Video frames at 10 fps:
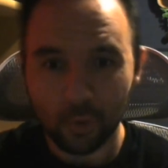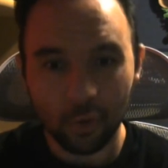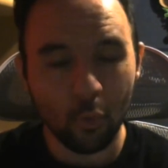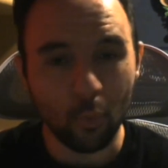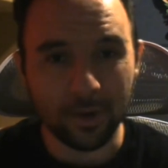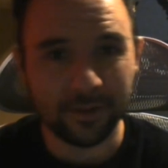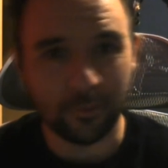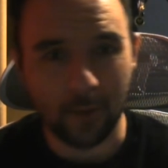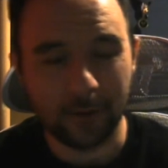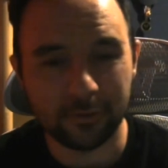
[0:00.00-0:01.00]
one of the
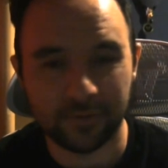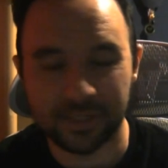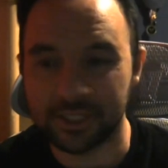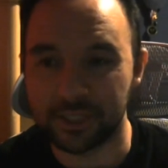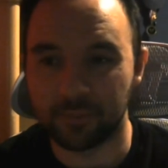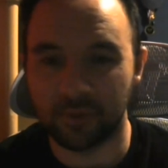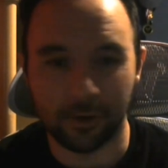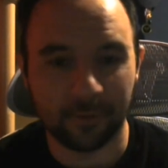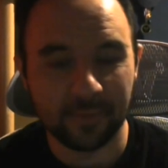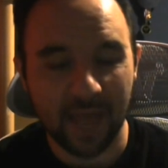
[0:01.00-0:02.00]
writers for TCG
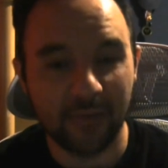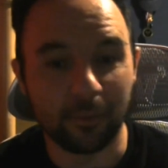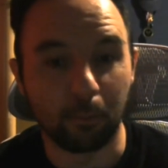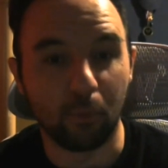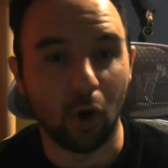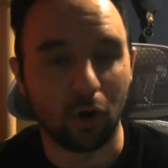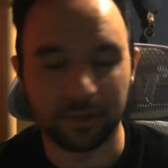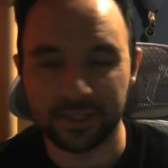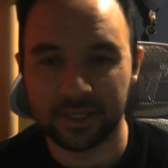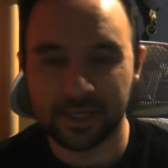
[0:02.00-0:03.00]
Player had the
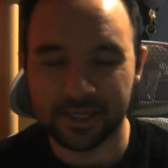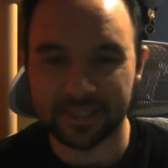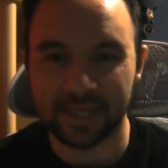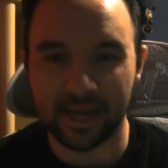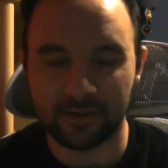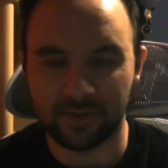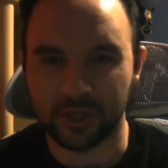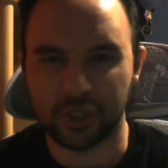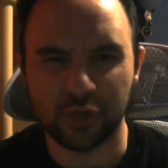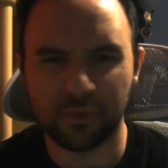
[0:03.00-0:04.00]
balls to say out of
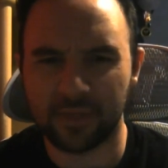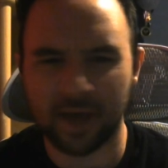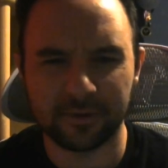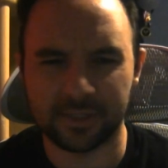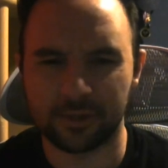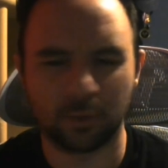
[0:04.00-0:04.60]
like 2,000,